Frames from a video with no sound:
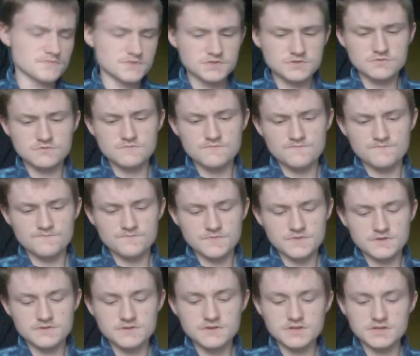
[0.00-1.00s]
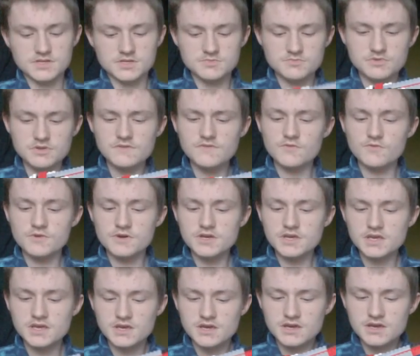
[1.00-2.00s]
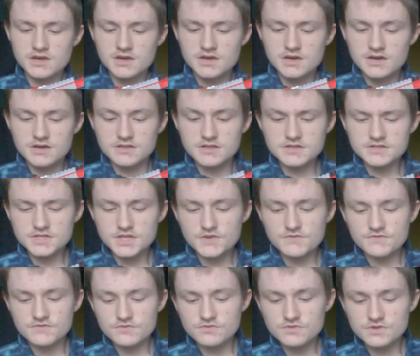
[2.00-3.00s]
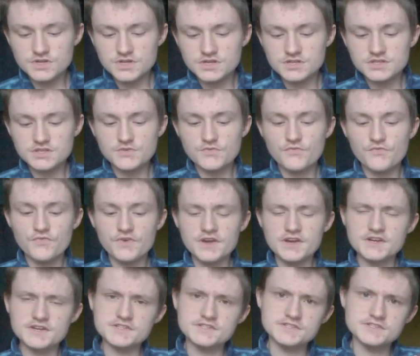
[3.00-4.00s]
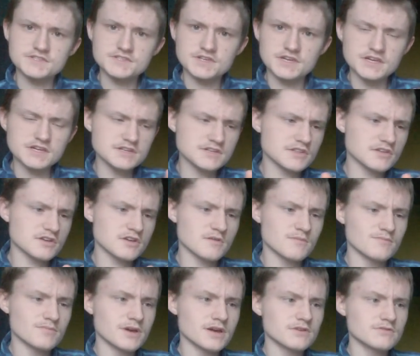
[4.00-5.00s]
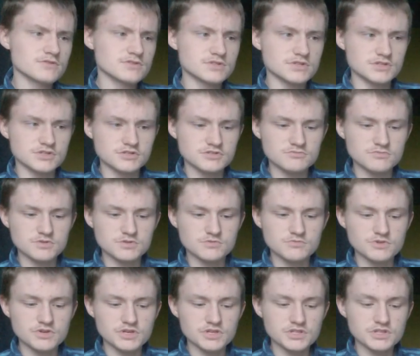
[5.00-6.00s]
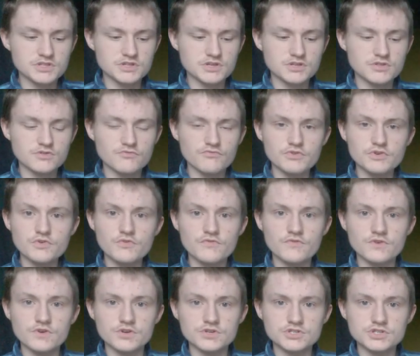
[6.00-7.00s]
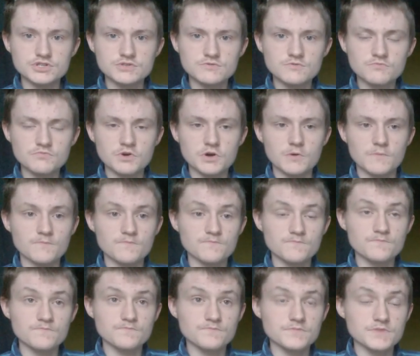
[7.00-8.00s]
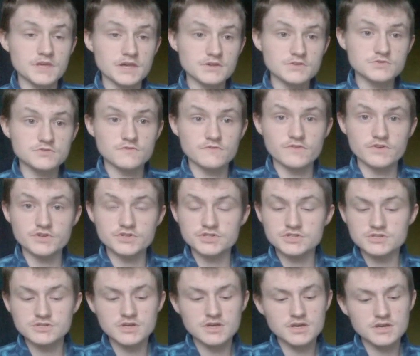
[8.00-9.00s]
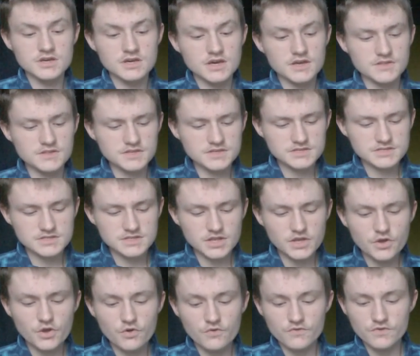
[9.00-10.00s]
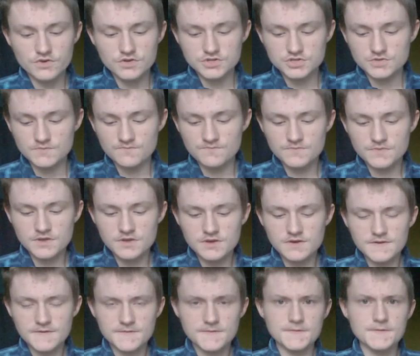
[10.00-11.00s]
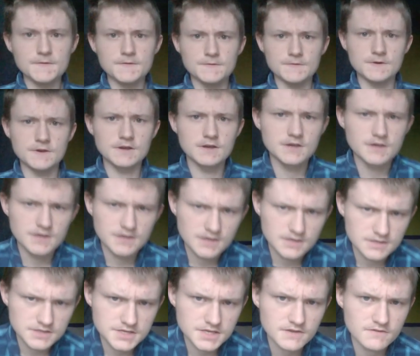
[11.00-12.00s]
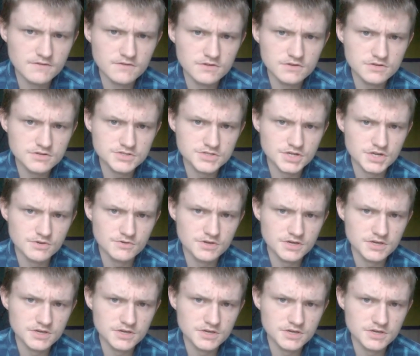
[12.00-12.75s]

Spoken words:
So yes, but either way, let's have a look at the facts and the comparisons between the real version, well, the actual version, and this LEGO version. So, let's have a look, shall we?